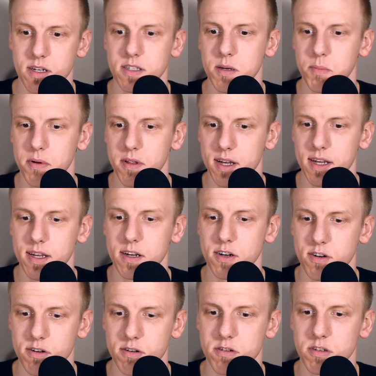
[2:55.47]
to play in
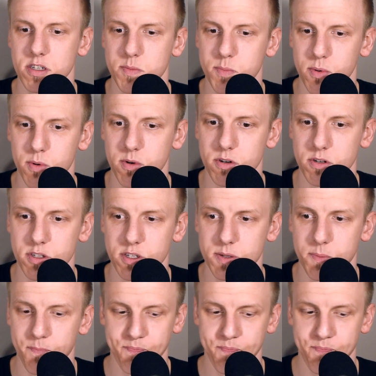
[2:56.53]
girls' sports?